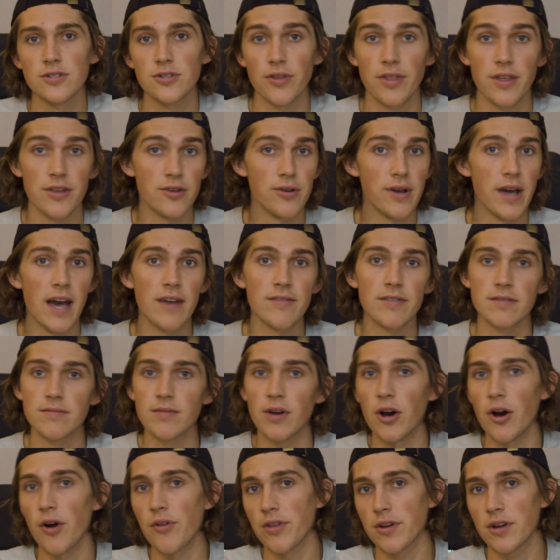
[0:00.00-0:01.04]
So there you have it,
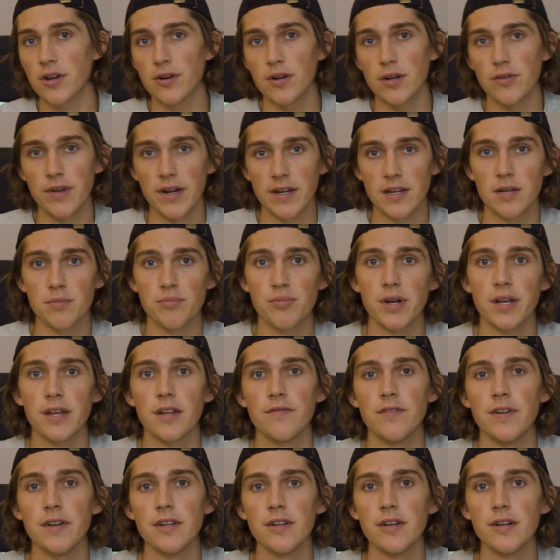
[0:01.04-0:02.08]
all the current record-breaking
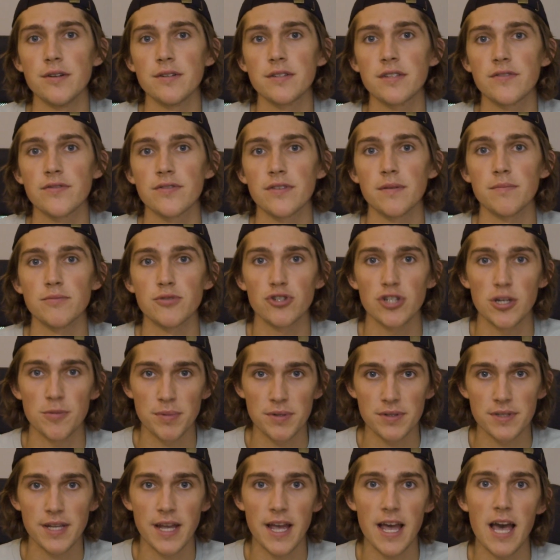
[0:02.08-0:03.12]
videos from
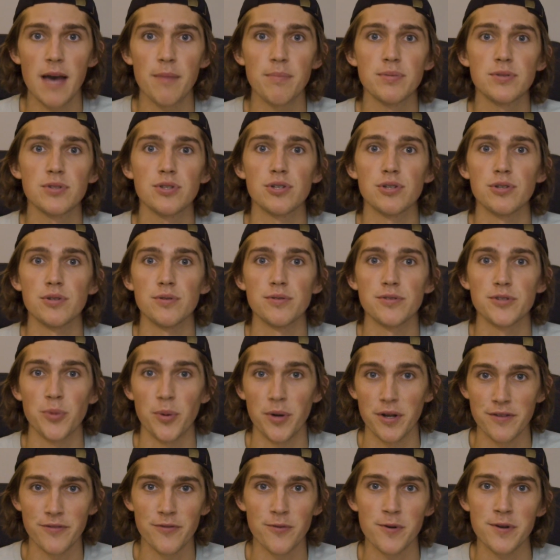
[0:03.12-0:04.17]
triple tap to
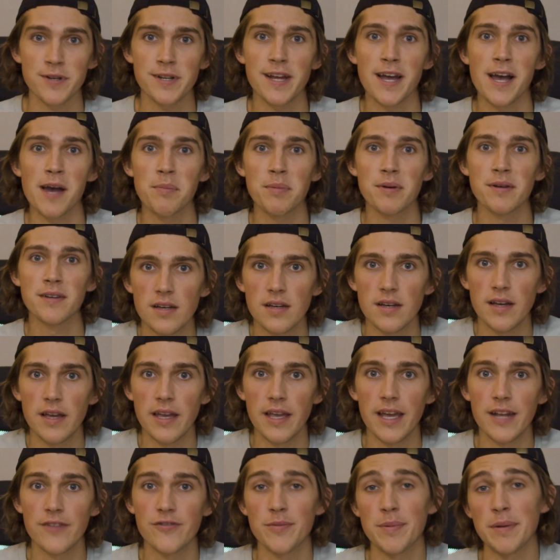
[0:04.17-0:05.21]
24 tap.
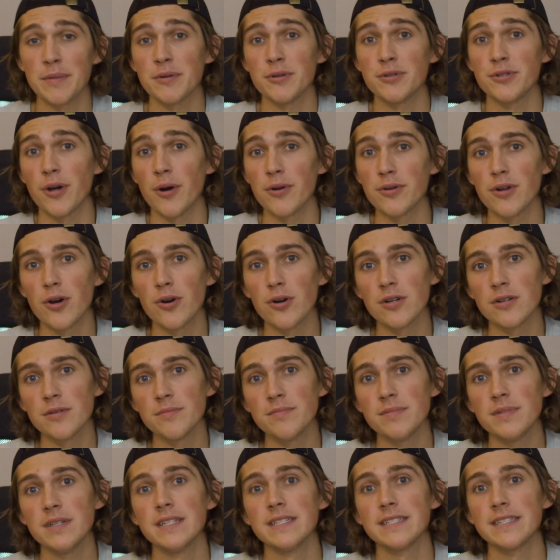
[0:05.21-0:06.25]
And for people who don't know him,
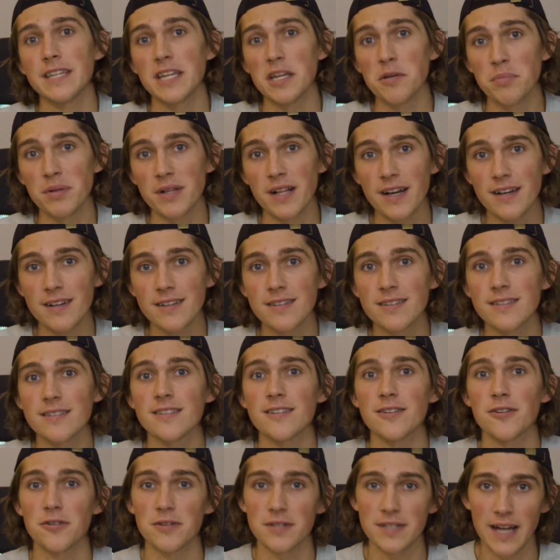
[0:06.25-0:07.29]
T-Blex
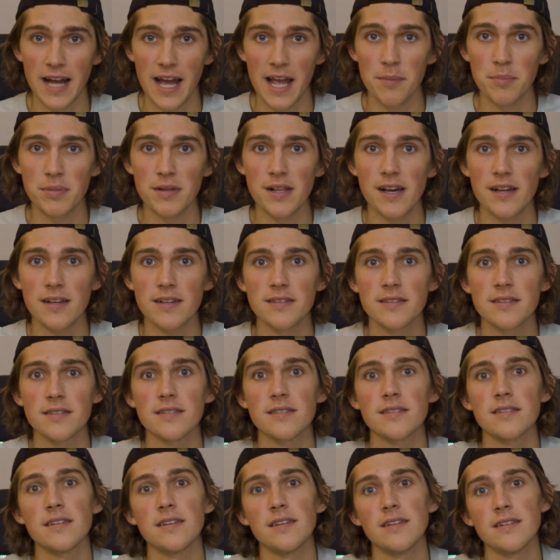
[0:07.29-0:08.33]
or Ty-Blex
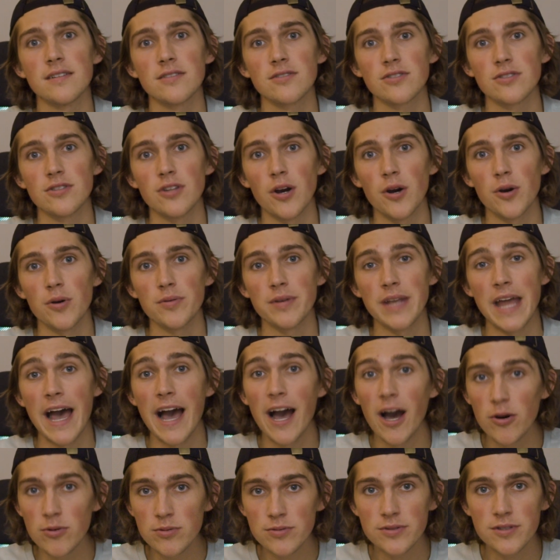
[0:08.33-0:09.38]
is known
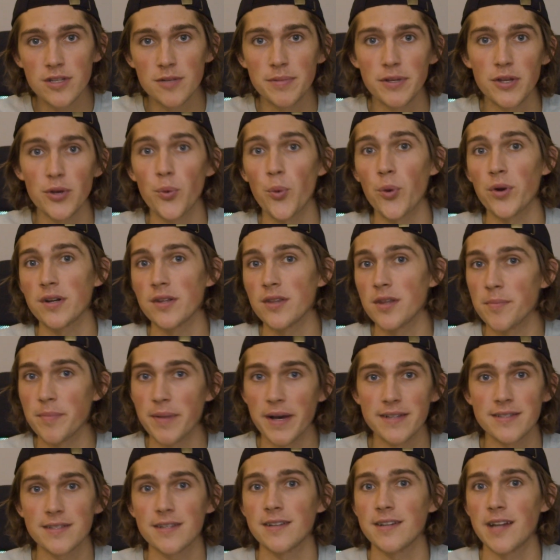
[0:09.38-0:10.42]
now to be one of the
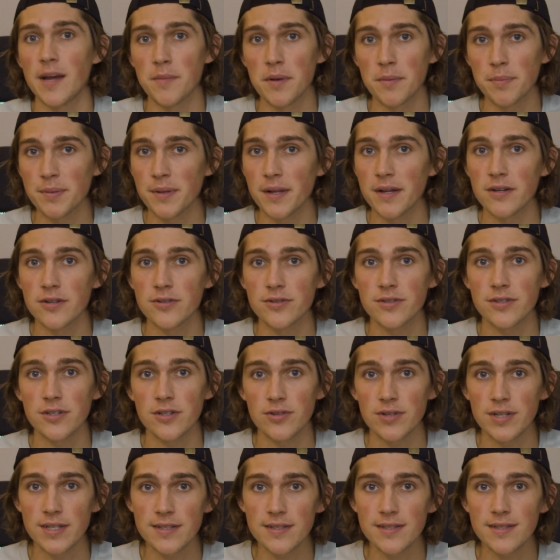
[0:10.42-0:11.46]
best kendama players there
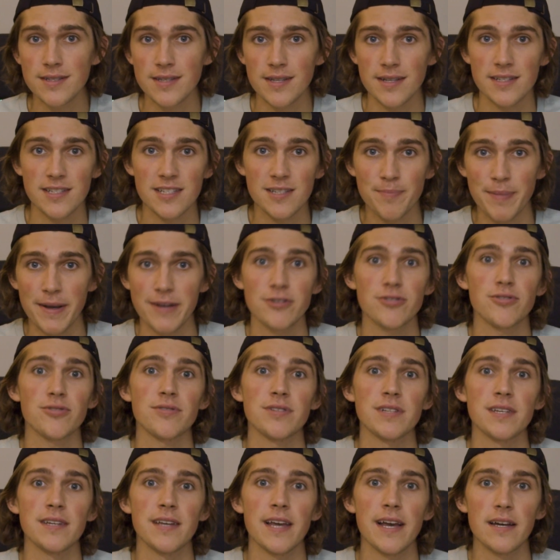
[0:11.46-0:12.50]
is,
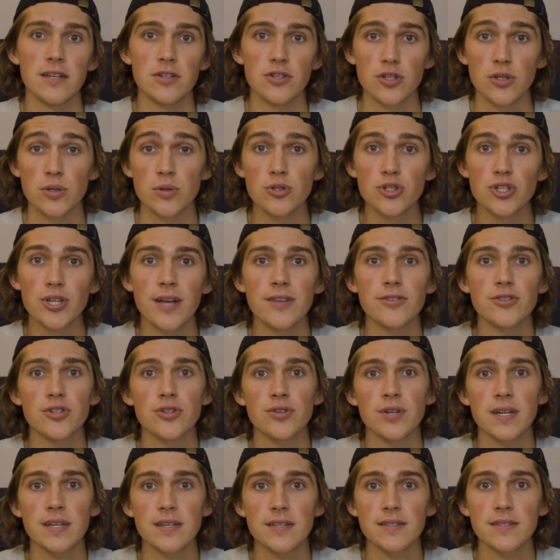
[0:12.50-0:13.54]
especially at new gen
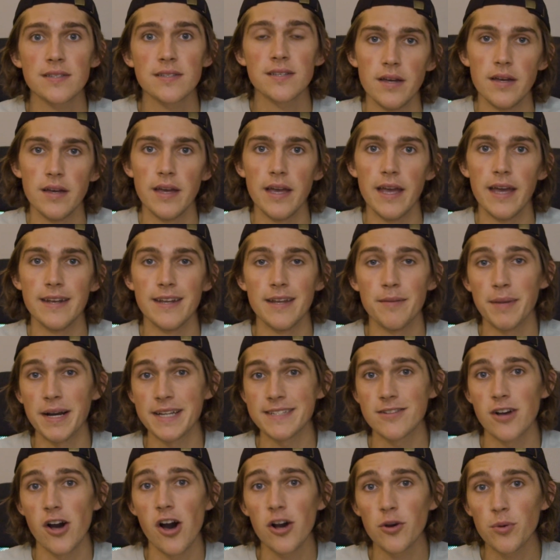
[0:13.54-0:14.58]
tricks. And in my
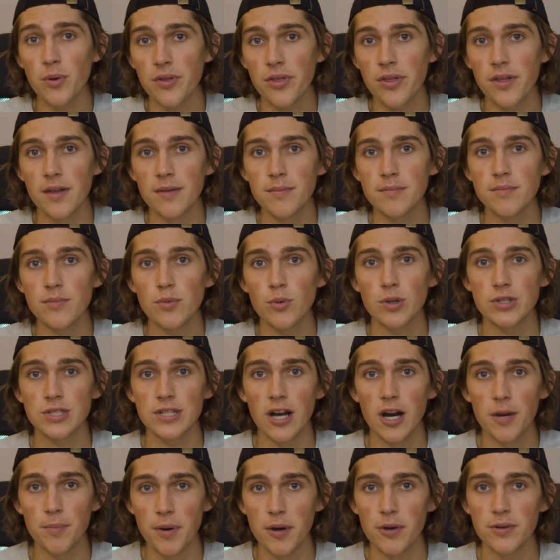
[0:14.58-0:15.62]
talk with him, which
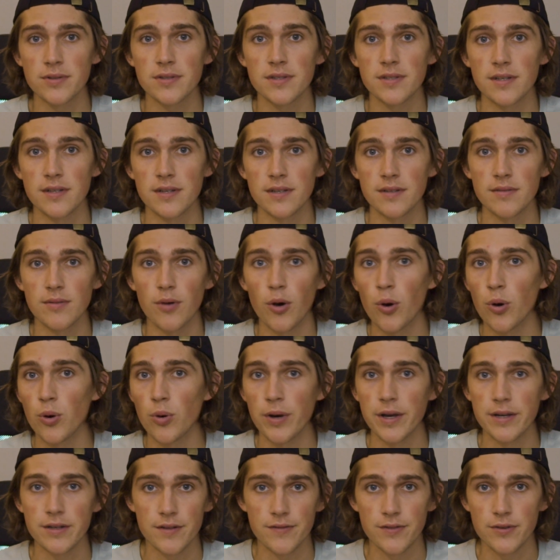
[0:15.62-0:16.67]
I'll post the whole
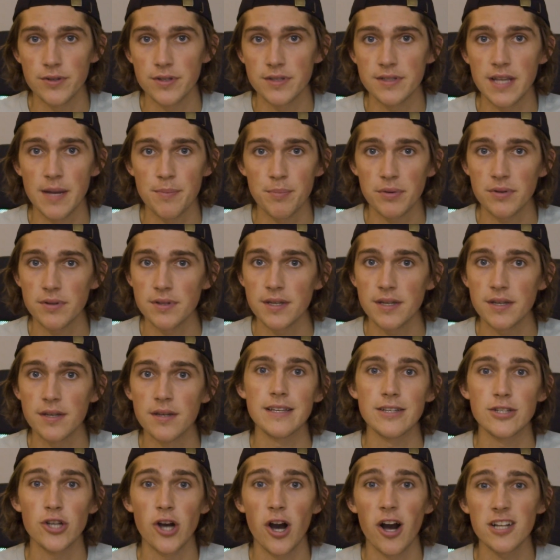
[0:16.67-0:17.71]
interview separately, he
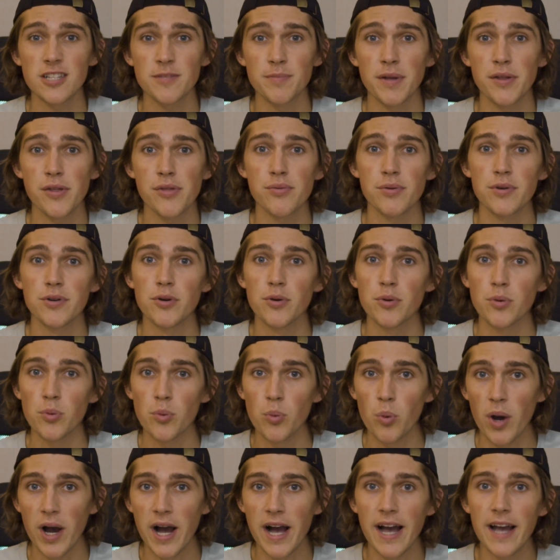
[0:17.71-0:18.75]
talked me through
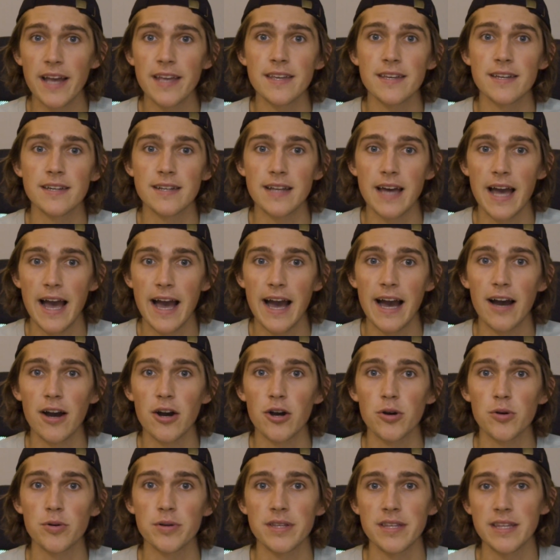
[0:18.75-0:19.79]
why and
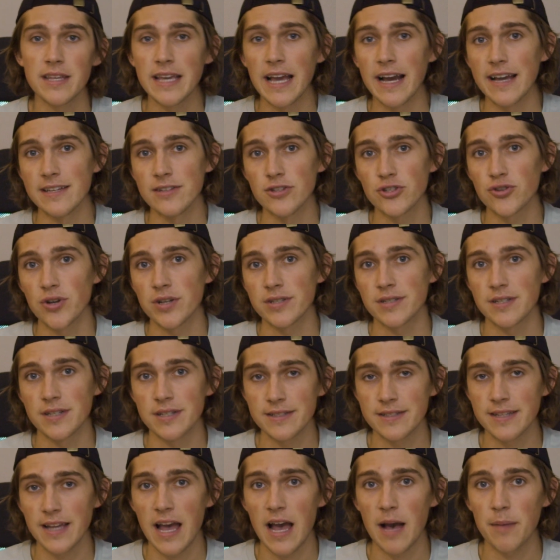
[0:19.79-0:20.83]
how he got interested in
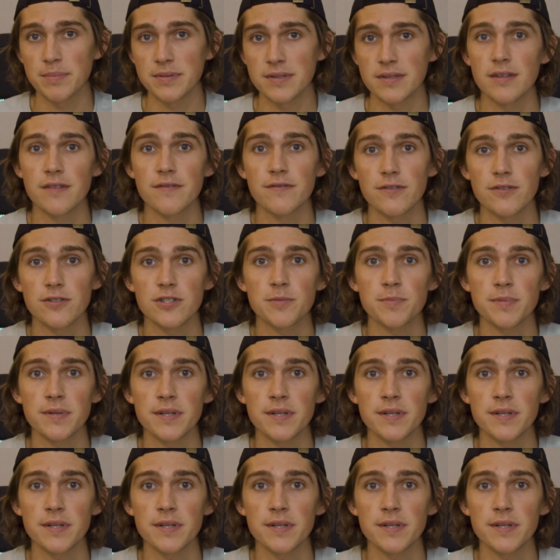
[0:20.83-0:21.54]
taps in the first